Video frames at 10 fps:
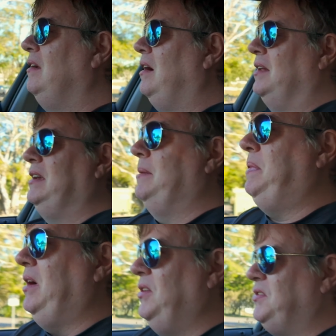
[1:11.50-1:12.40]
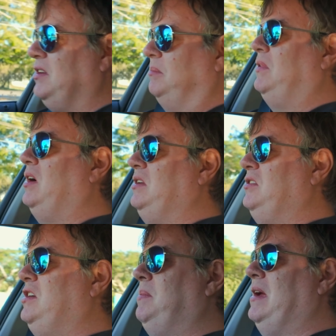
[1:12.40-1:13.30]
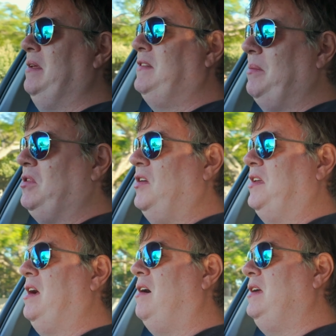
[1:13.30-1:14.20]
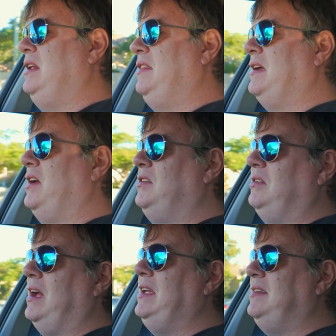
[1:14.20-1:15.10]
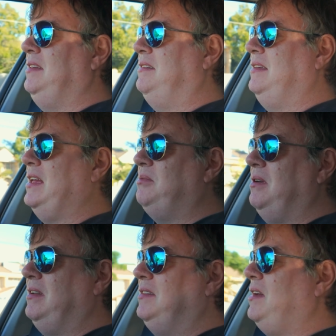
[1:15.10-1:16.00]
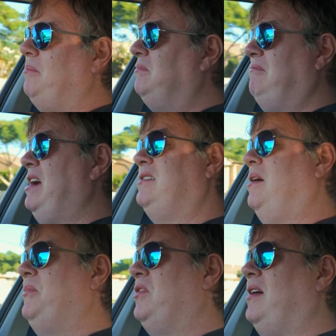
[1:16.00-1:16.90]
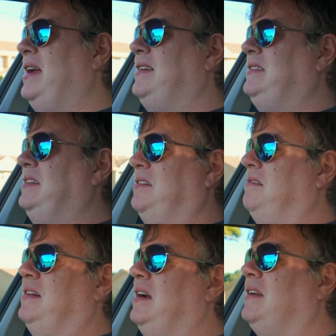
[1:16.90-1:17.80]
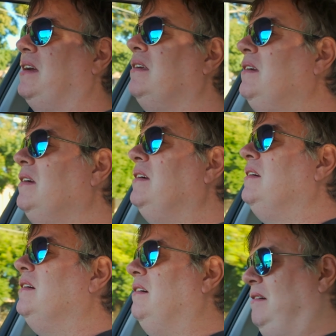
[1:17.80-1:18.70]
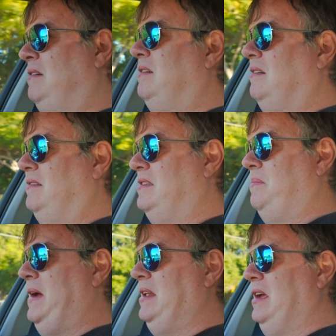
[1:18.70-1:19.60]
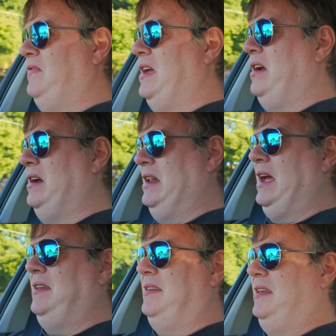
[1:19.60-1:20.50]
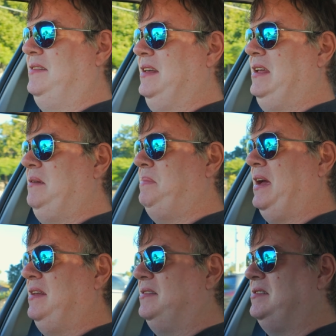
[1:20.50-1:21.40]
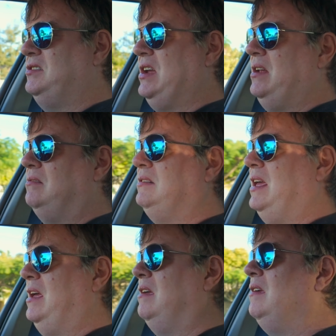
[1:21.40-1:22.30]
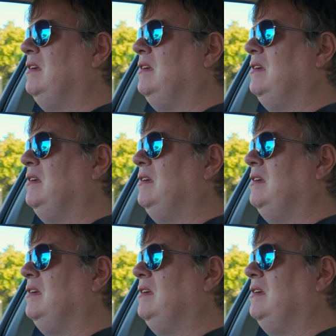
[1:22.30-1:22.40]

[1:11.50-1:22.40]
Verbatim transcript: I did a post on my YouTube, and some guys go, "Oh, you need to go and do the A C C. That's where it is." I'm actually, I'm sorry, I actually disagree. I don't. Depending if they're an A C C-based channel, yeah.